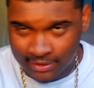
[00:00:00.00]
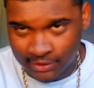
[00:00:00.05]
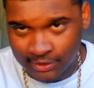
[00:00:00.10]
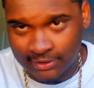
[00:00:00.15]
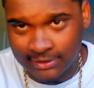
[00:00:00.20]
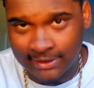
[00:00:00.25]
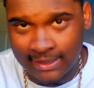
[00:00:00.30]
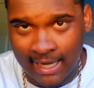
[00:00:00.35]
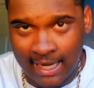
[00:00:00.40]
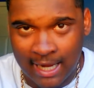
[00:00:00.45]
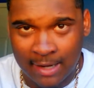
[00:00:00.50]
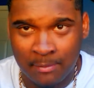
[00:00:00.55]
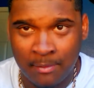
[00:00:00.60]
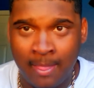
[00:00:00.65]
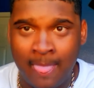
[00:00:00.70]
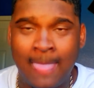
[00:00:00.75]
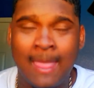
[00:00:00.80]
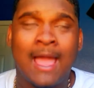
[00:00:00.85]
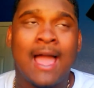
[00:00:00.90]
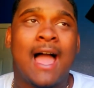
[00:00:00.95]
during the
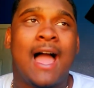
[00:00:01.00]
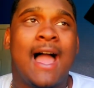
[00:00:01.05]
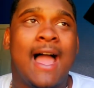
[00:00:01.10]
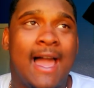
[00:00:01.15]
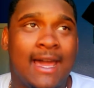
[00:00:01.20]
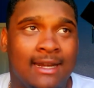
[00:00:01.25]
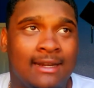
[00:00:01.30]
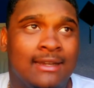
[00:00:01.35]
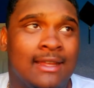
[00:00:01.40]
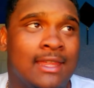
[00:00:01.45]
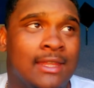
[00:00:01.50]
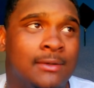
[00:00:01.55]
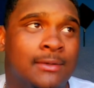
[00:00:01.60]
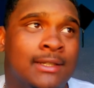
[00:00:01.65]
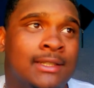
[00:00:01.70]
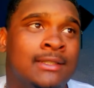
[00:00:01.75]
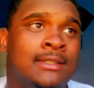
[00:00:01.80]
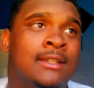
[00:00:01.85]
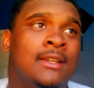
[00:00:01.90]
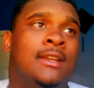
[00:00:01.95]
game, I had another
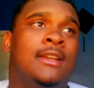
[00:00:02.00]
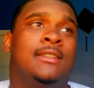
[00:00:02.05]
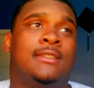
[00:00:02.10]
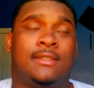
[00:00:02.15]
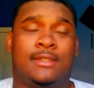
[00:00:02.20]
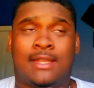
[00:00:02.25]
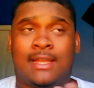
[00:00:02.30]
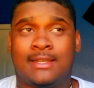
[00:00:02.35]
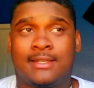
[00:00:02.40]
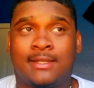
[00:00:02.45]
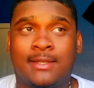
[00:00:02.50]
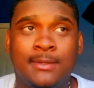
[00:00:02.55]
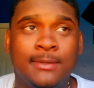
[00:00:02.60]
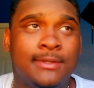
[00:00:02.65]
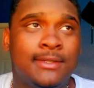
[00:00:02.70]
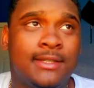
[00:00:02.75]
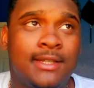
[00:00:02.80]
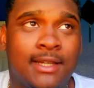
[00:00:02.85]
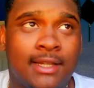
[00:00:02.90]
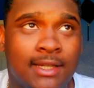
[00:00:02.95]
one. So that's
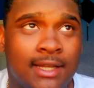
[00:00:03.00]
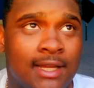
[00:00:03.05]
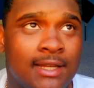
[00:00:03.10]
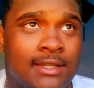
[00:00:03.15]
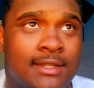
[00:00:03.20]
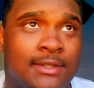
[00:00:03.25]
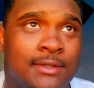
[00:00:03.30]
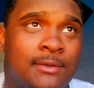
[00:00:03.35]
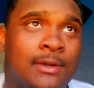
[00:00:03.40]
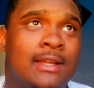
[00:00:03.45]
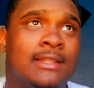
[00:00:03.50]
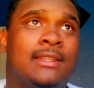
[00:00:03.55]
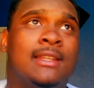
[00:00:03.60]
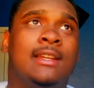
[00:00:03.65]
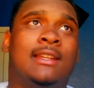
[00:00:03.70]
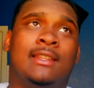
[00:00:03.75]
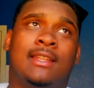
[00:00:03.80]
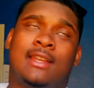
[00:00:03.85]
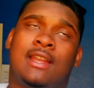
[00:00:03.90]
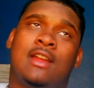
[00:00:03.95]
2 concussions right
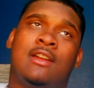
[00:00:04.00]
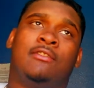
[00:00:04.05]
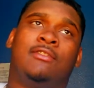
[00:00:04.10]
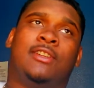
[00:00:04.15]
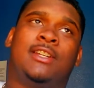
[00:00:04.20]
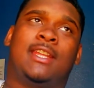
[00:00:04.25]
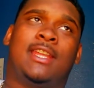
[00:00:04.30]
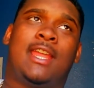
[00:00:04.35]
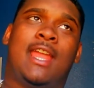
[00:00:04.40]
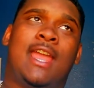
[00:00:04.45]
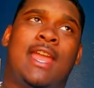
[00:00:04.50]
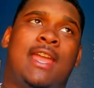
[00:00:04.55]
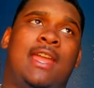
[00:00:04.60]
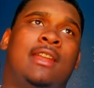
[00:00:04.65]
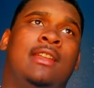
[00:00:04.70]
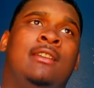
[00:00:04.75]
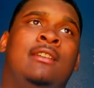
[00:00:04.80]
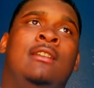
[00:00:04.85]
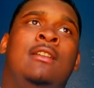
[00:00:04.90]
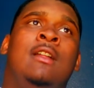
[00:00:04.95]
there that I already
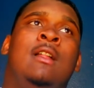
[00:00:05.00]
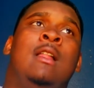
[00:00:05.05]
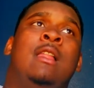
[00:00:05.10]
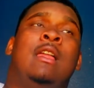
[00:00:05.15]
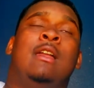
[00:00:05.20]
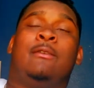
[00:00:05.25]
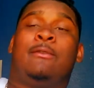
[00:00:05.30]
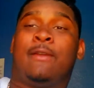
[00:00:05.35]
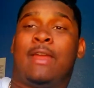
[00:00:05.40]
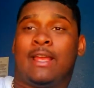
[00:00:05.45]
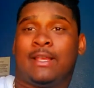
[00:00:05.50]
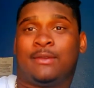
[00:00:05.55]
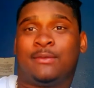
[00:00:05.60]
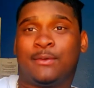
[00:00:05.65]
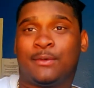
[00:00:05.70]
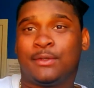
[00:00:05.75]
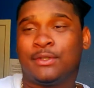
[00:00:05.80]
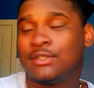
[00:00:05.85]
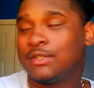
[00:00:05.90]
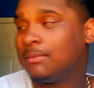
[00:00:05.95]
had. Fast
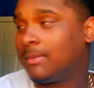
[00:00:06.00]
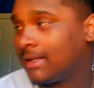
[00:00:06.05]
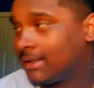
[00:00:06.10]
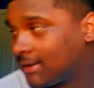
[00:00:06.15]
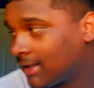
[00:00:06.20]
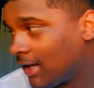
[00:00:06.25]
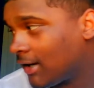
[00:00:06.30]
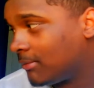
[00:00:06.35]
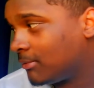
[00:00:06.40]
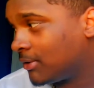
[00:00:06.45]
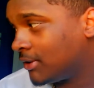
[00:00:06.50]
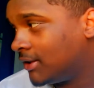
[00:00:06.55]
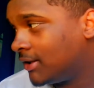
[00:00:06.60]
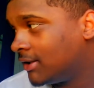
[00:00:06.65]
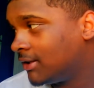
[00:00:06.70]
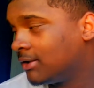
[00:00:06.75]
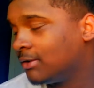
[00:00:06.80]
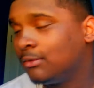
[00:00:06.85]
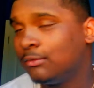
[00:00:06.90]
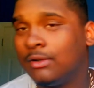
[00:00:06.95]
forward to my sophomore
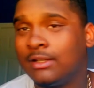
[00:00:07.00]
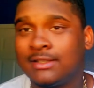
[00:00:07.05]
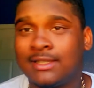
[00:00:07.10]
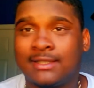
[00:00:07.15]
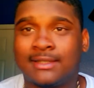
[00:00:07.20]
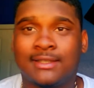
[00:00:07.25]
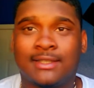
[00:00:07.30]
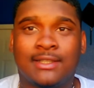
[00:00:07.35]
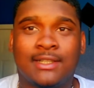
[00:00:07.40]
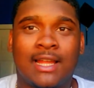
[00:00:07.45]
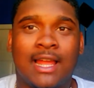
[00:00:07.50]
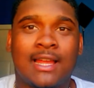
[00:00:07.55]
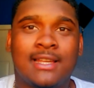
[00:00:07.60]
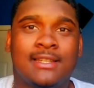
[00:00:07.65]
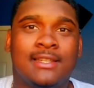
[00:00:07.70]
year, once I started